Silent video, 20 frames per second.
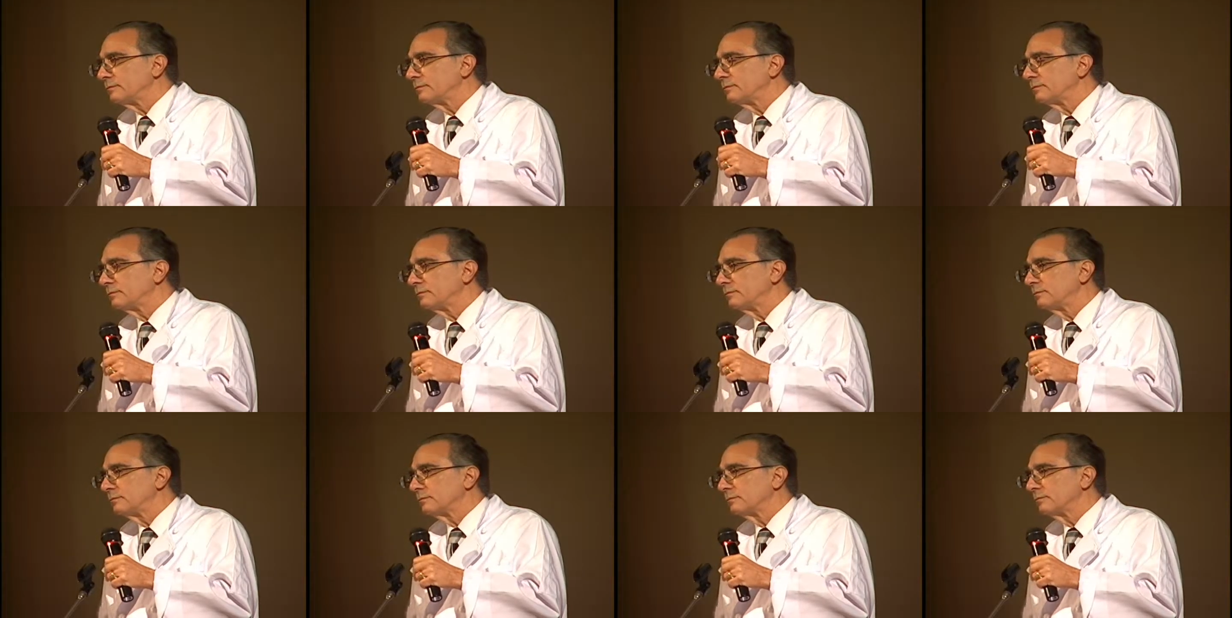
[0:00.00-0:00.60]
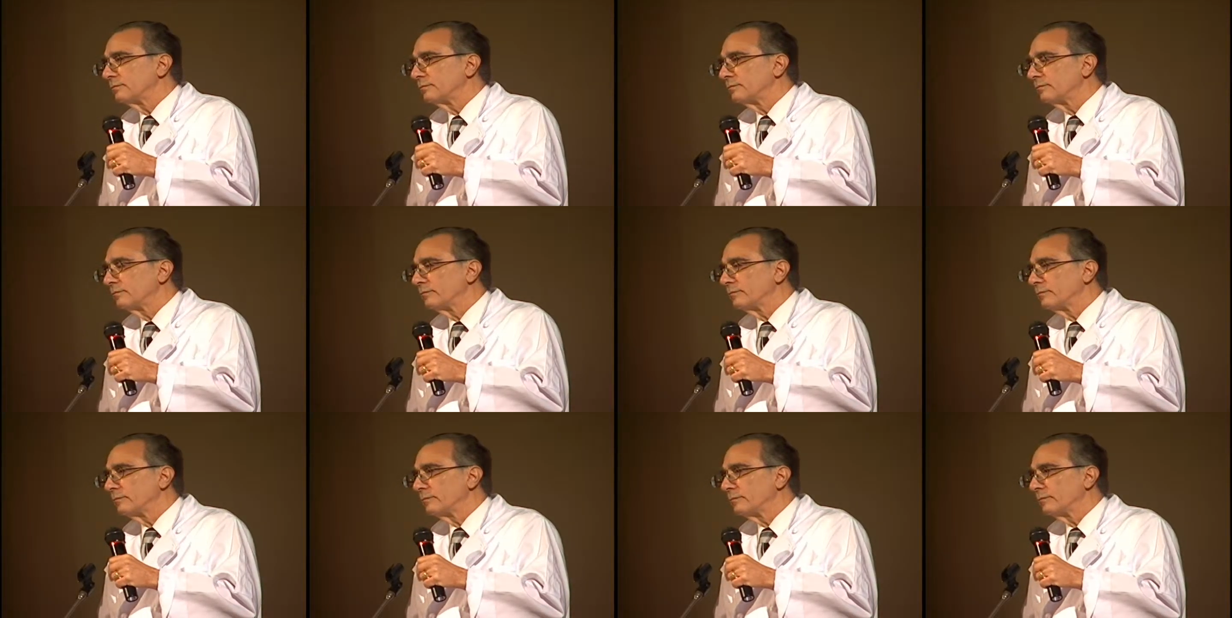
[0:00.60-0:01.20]

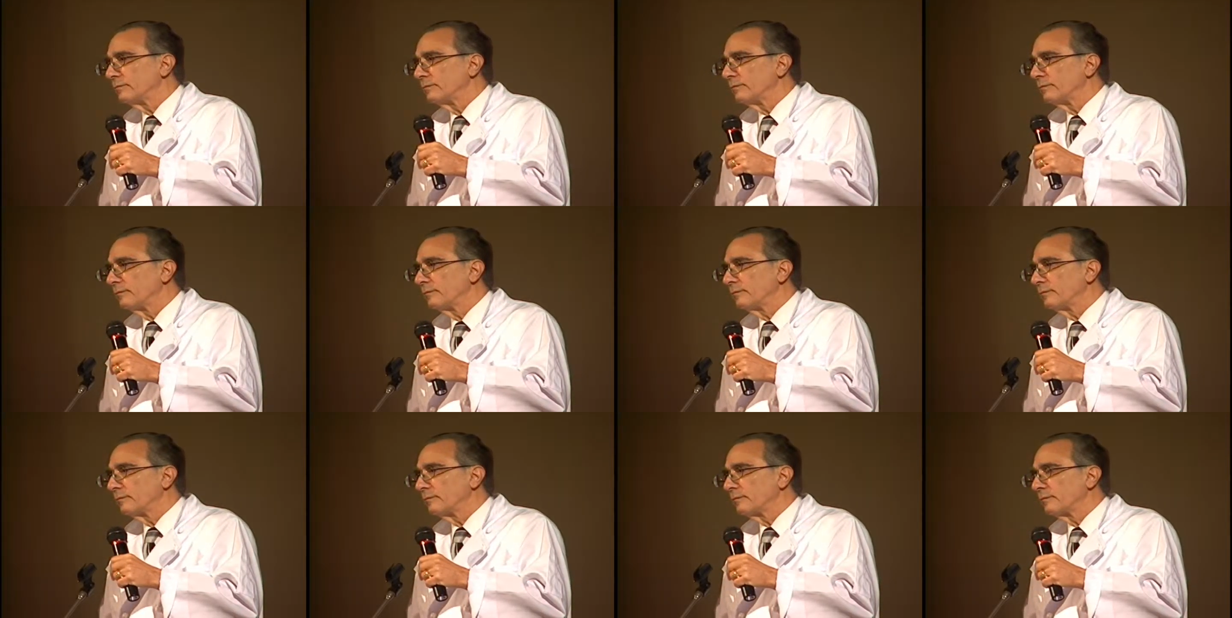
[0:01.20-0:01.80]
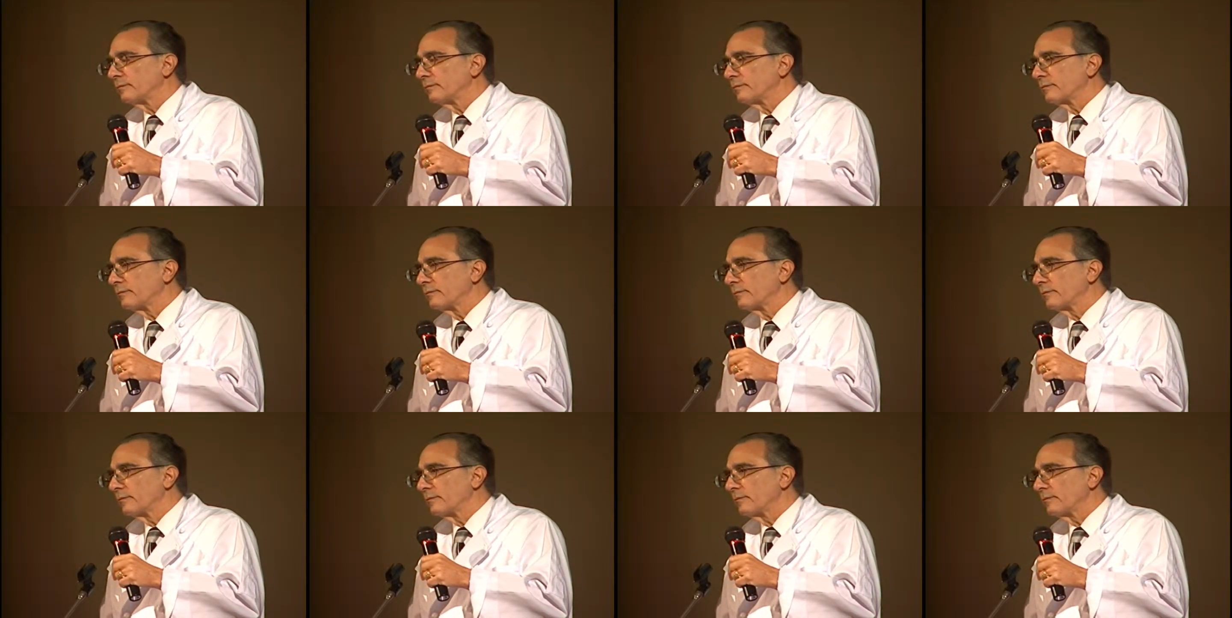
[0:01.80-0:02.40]

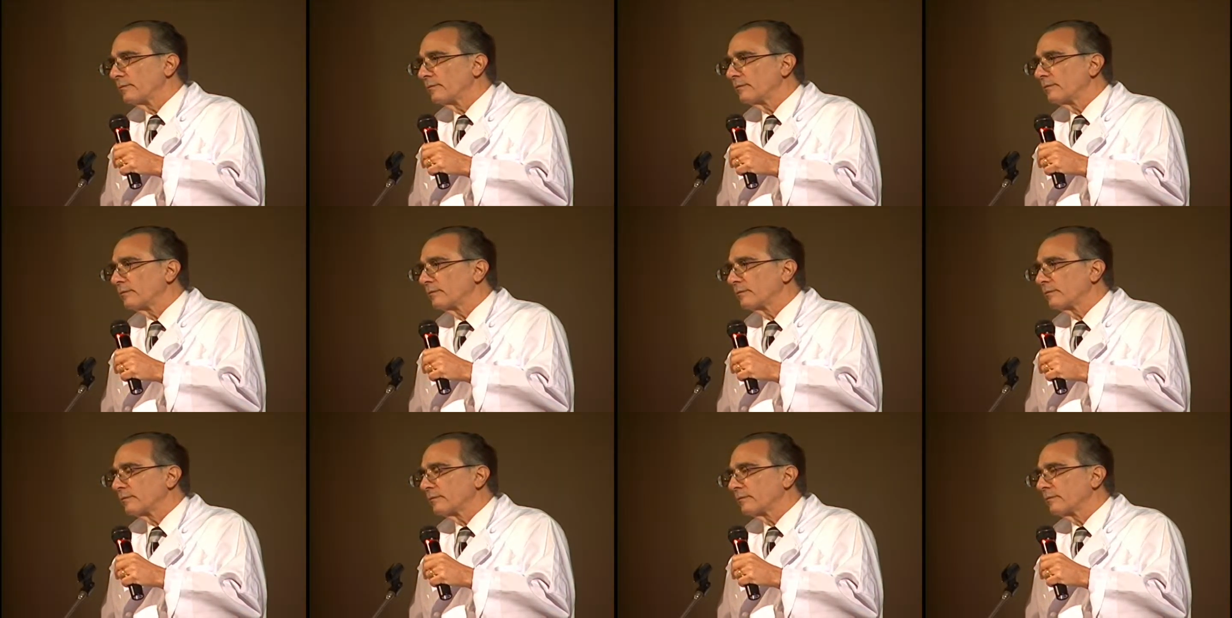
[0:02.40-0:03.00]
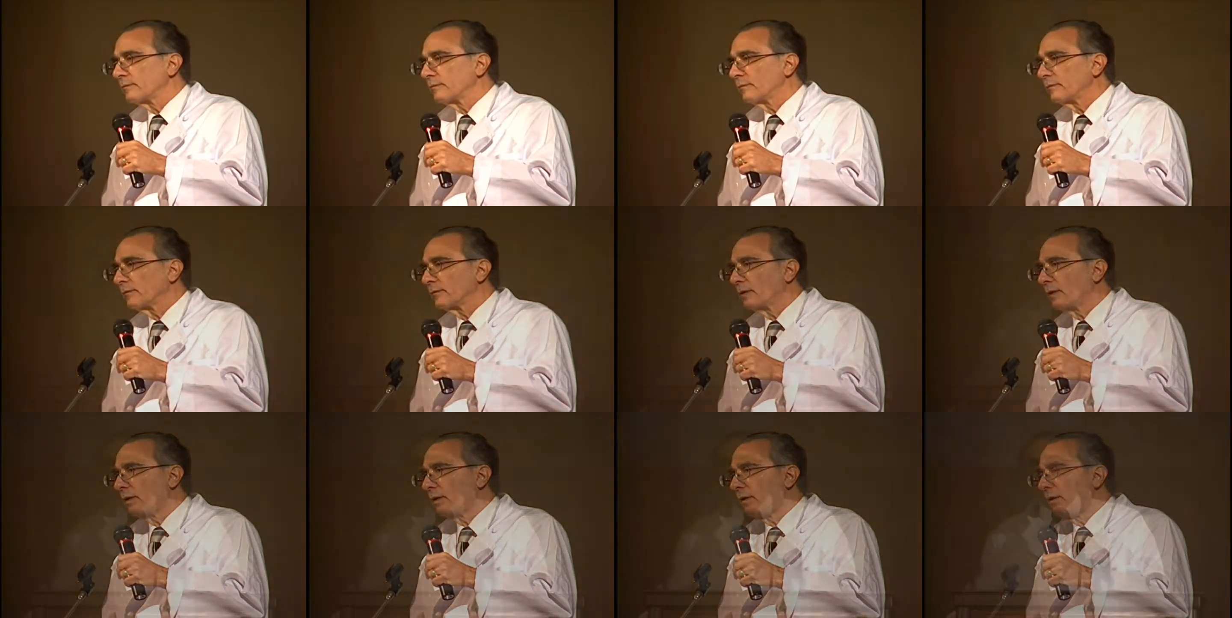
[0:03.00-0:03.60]

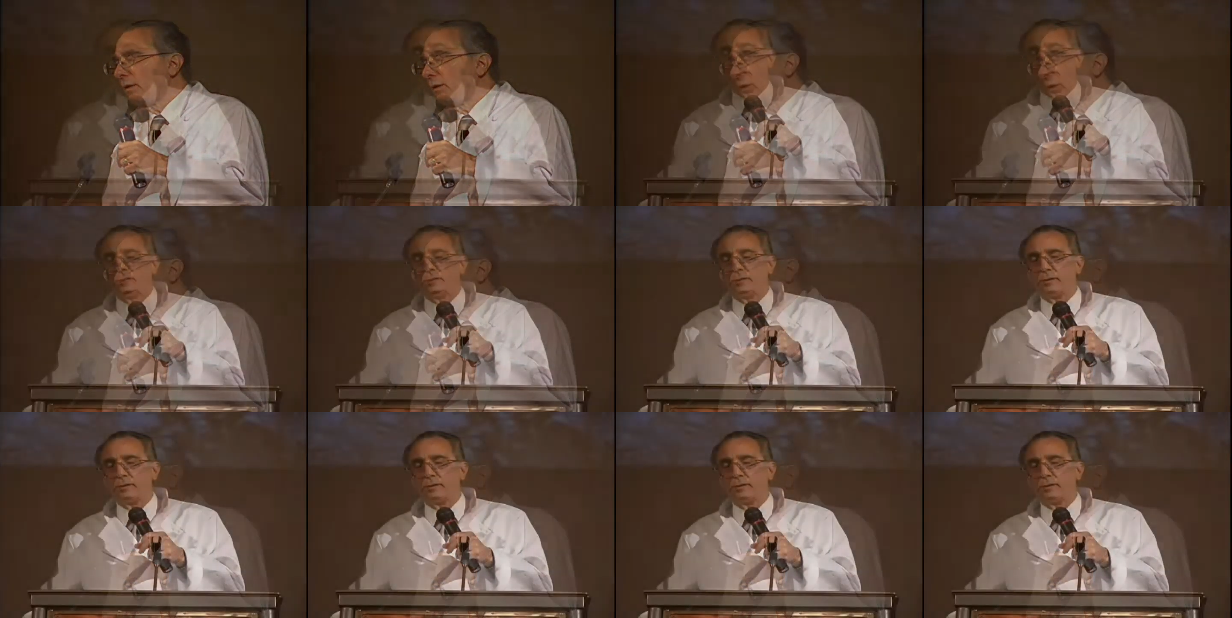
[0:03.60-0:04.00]
Nobody speaks.